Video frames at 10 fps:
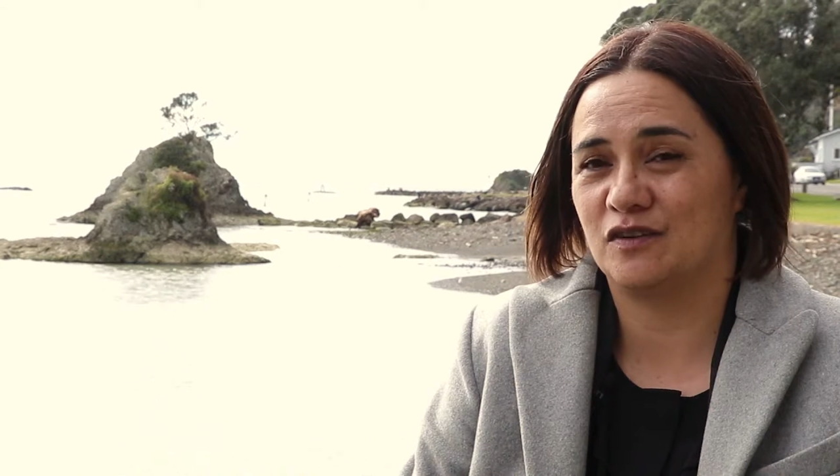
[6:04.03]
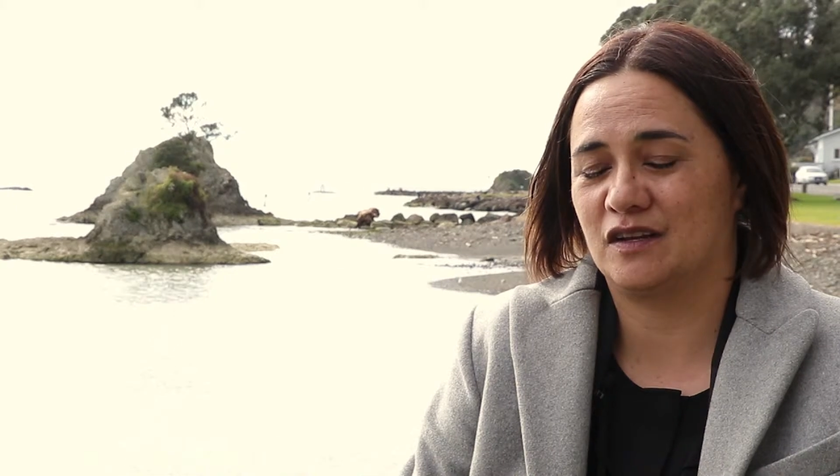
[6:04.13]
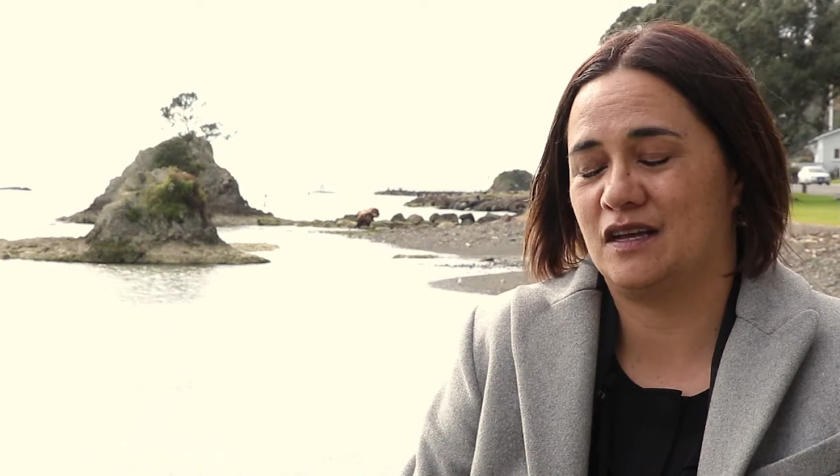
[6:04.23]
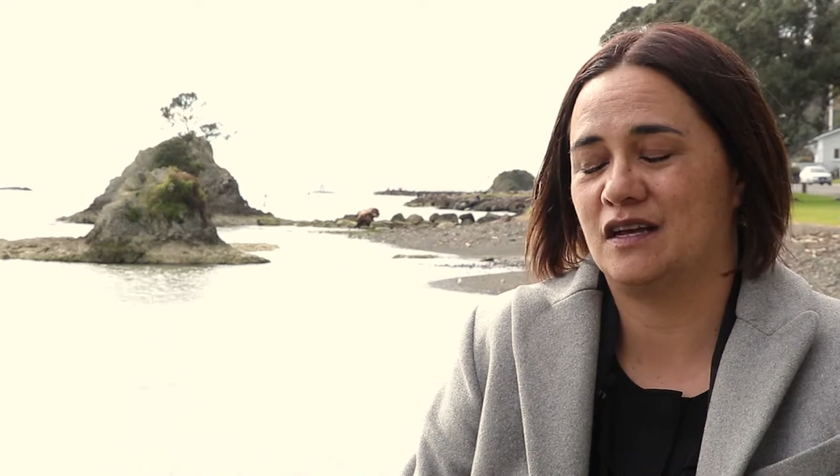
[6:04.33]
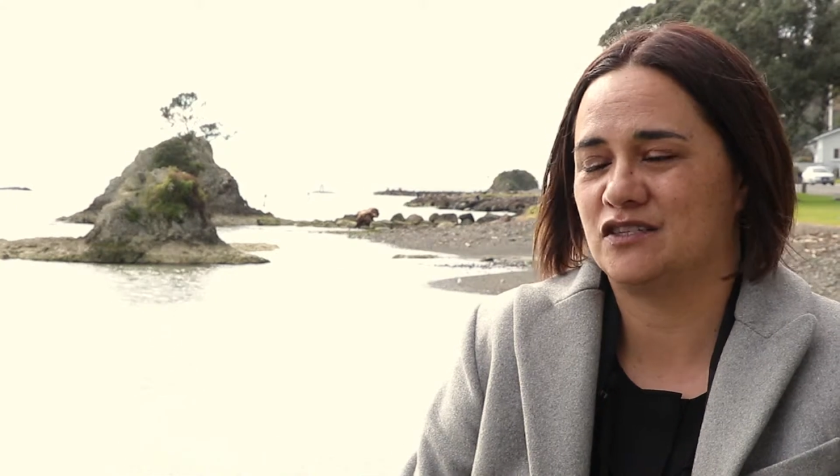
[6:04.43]

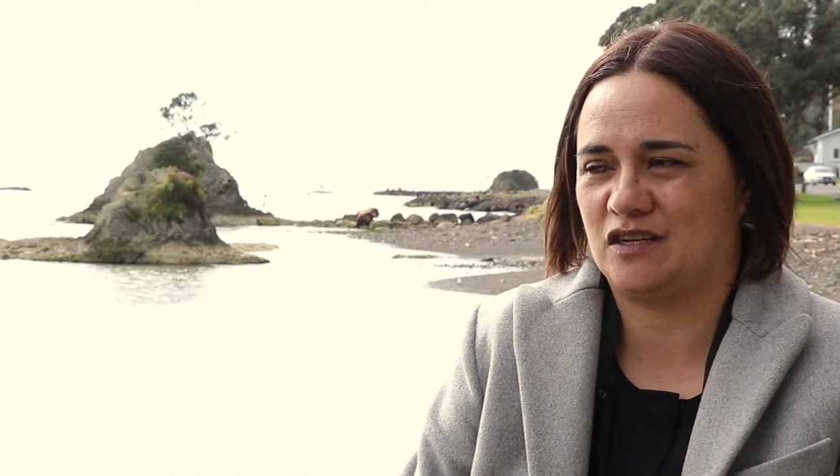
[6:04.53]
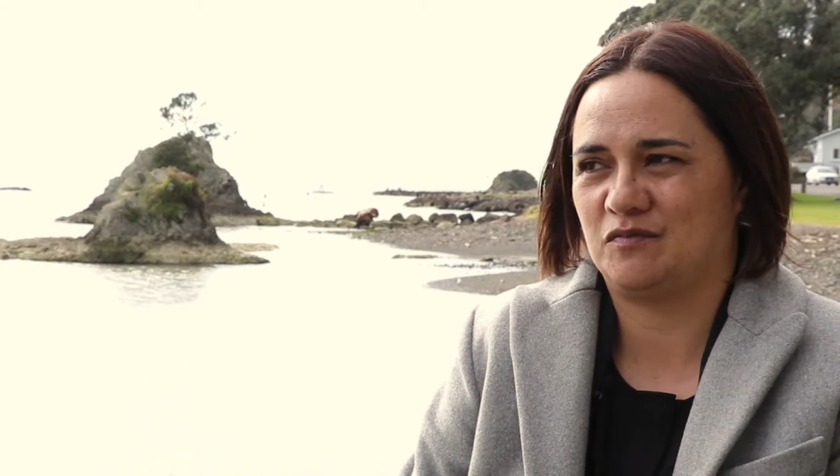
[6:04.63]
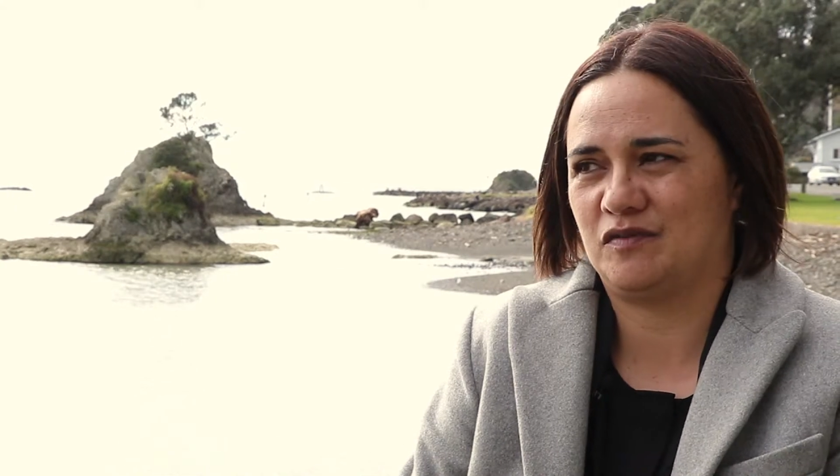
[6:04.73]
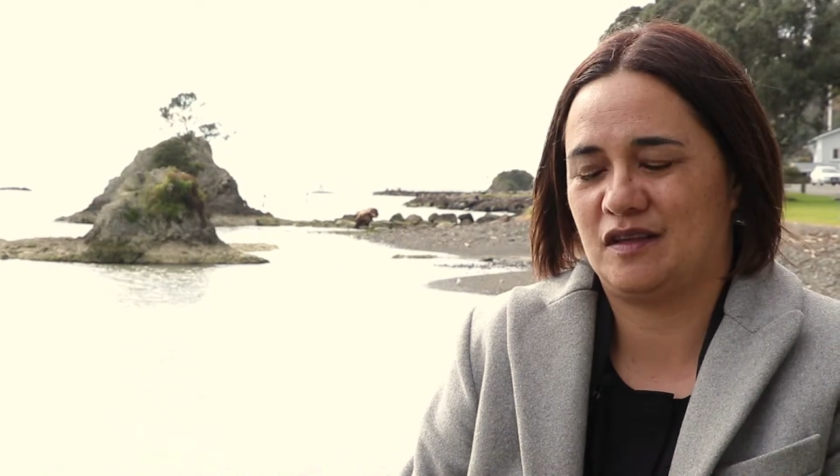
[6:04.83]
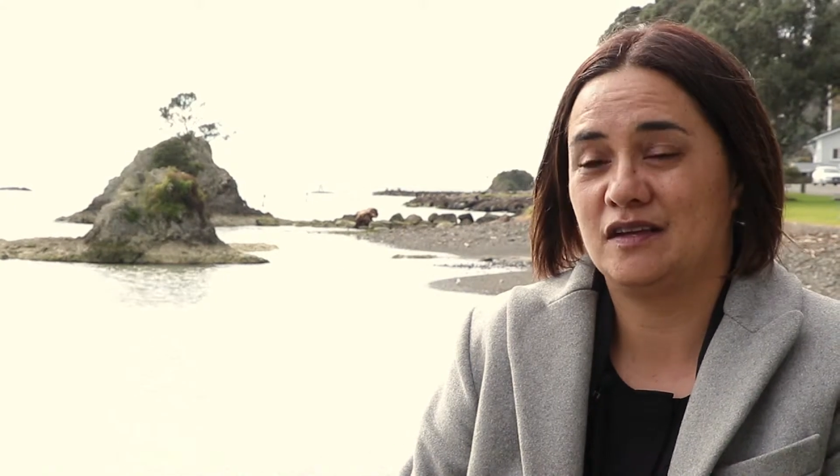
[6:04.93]
got to catch
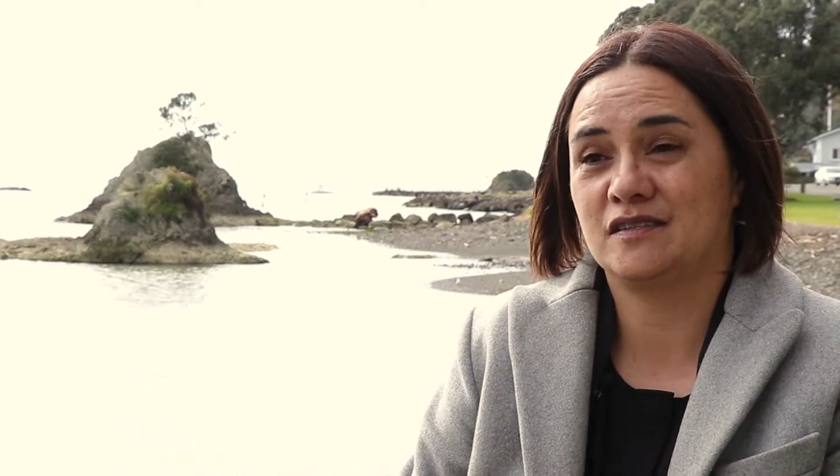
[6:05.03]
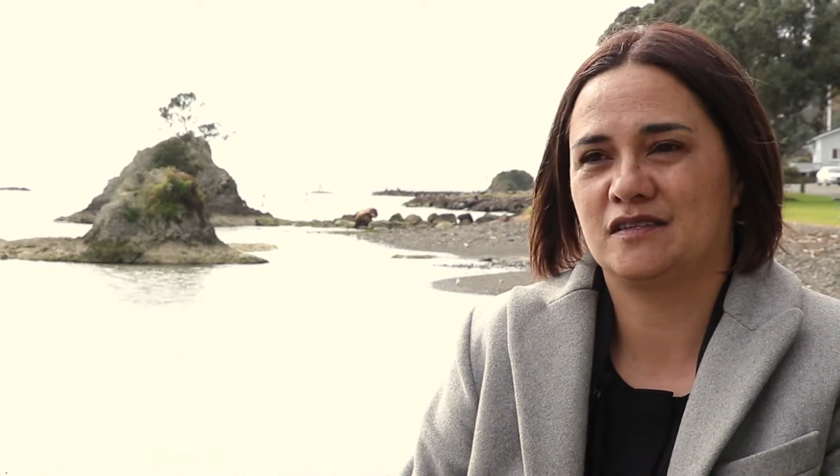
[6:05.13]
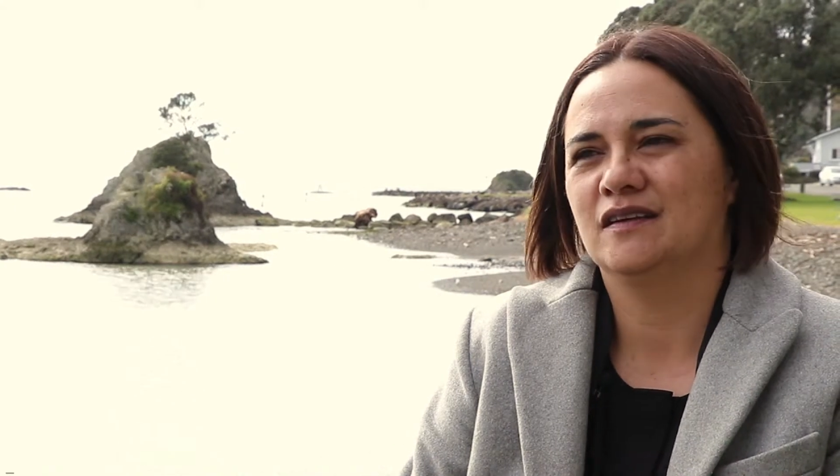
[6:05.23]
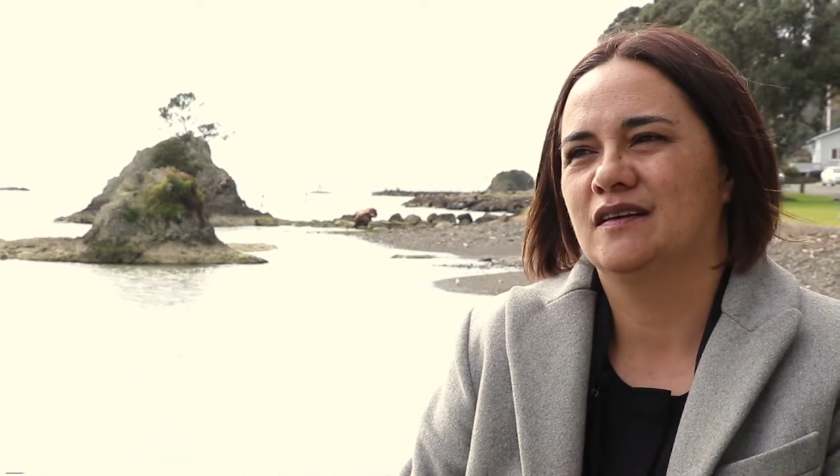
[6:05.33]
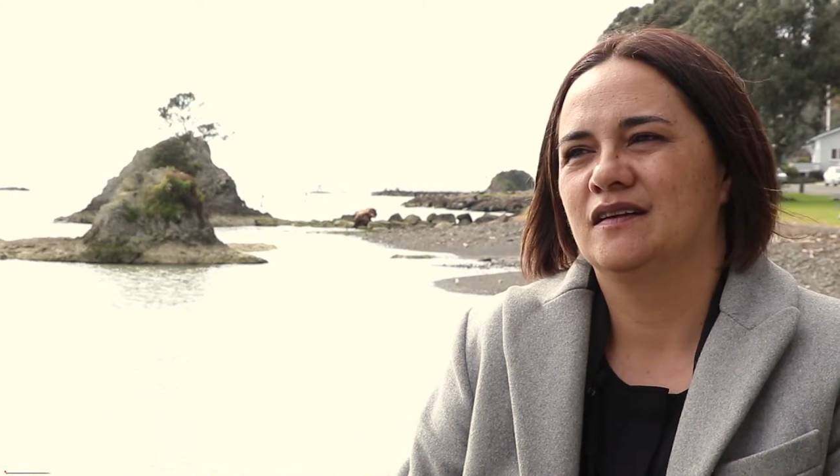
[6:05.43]
up with us